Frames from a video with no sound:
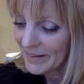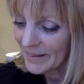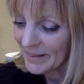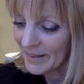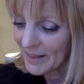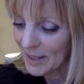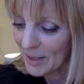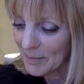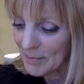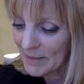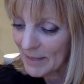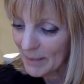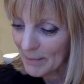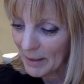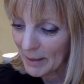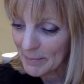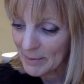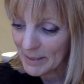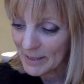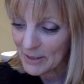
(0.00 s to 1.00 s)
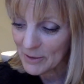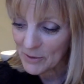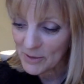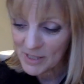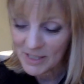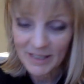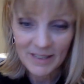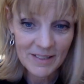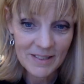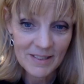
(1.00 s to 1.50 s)
uh, but that might be
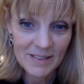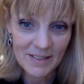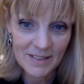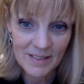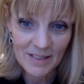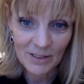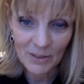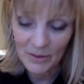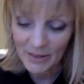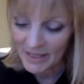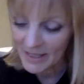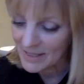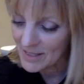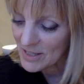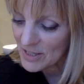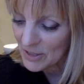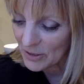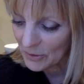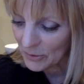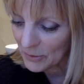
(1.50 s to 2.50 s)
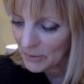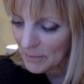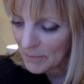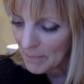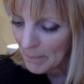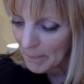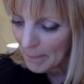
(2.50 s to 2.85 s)
interesting to look into.